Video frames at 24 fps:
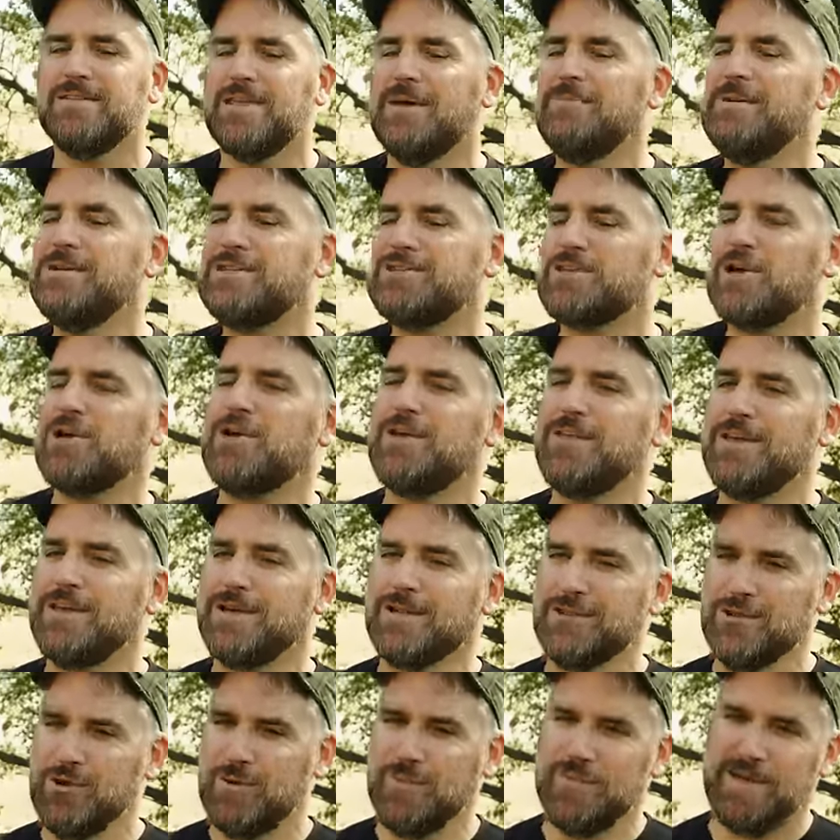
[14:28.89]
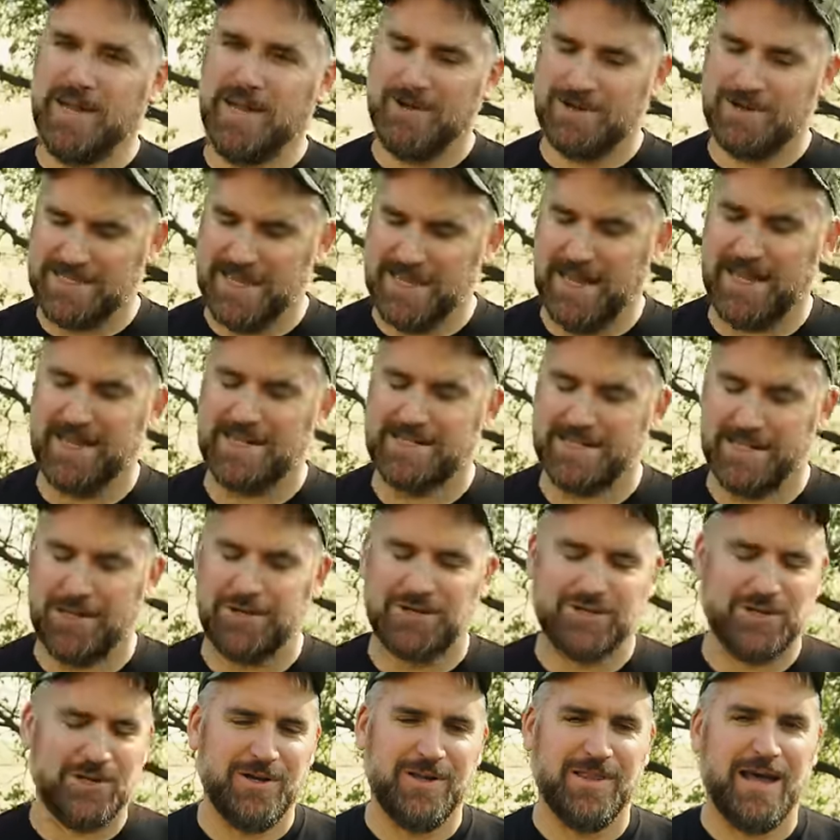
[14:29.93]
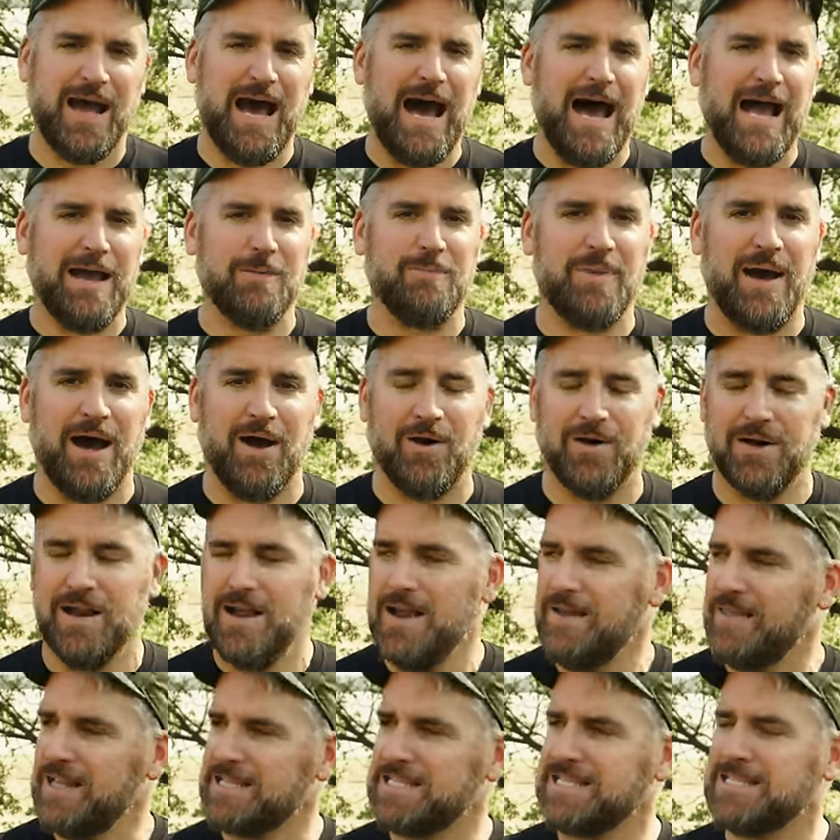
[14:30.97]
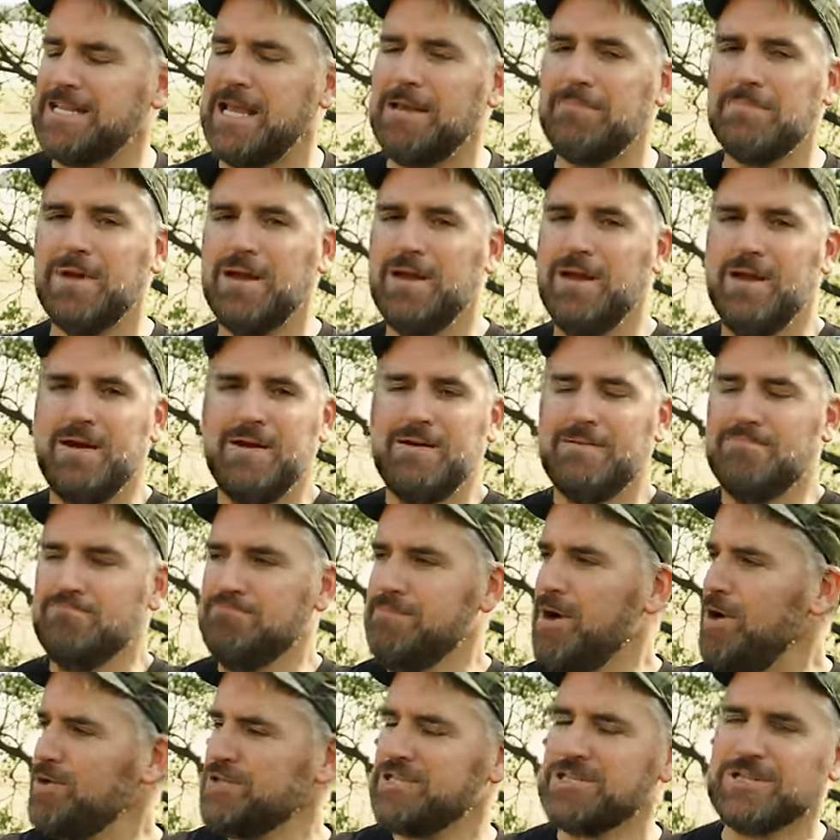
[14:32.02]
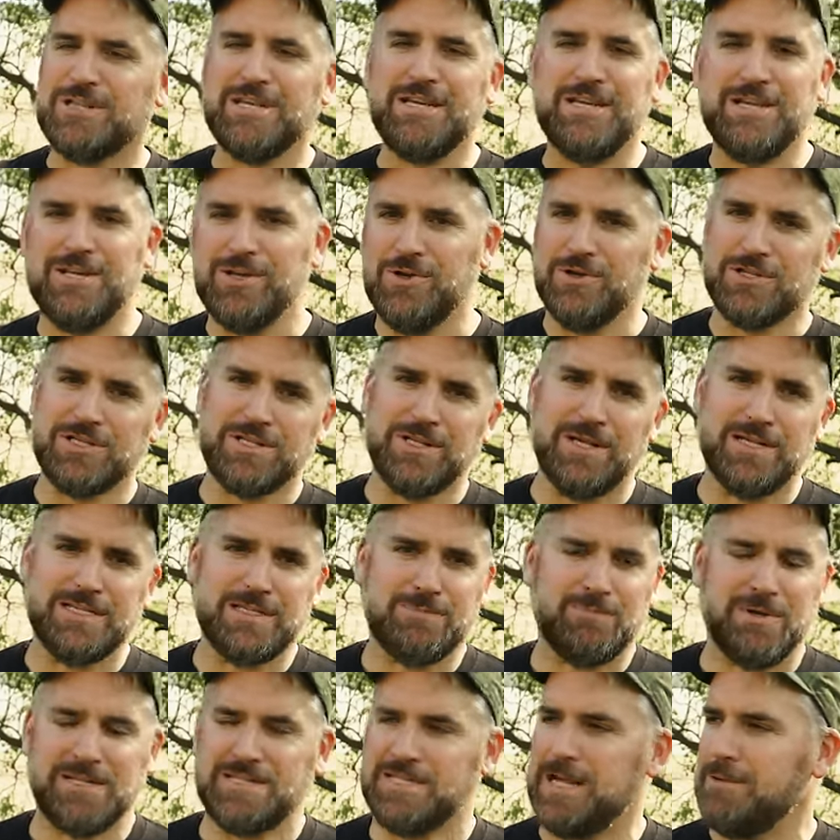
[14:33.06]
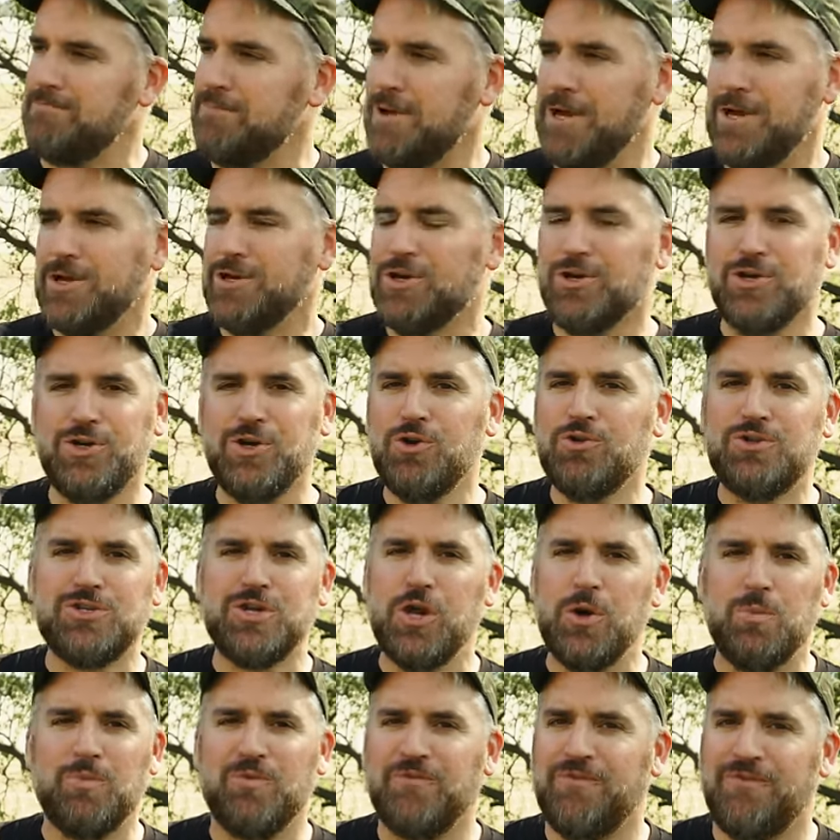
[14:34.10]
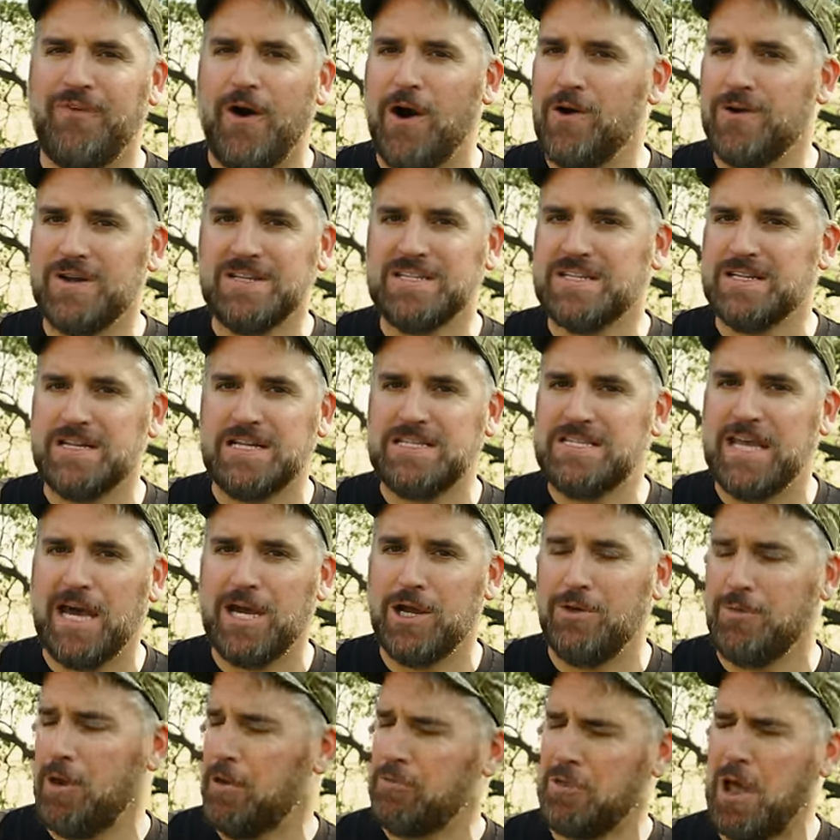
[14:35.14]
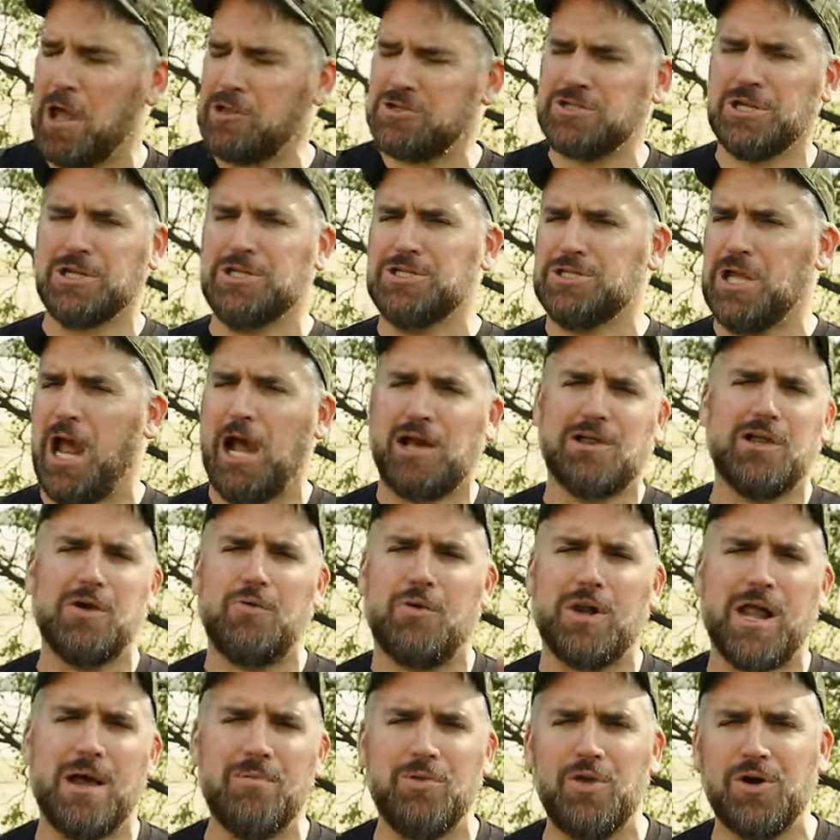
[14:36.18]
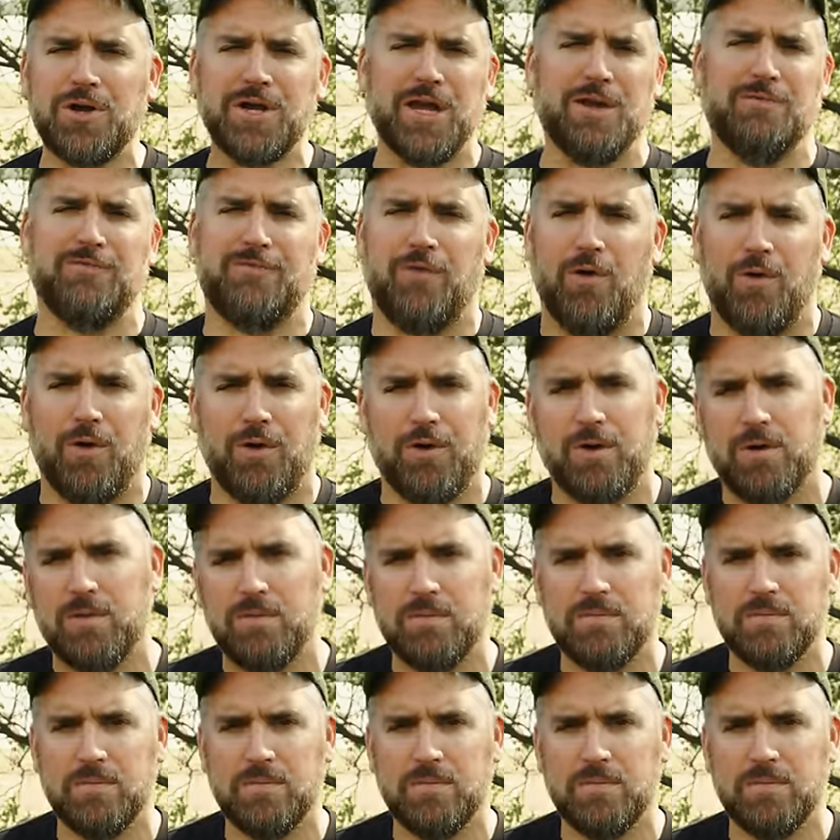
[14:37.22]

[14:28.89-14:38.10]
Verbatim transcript: Let me show you the illuminator settings, then I'll show you the high power that seem mostly useless, but some YouTube fart is gonna tell you that that's exactly what I'm looking for.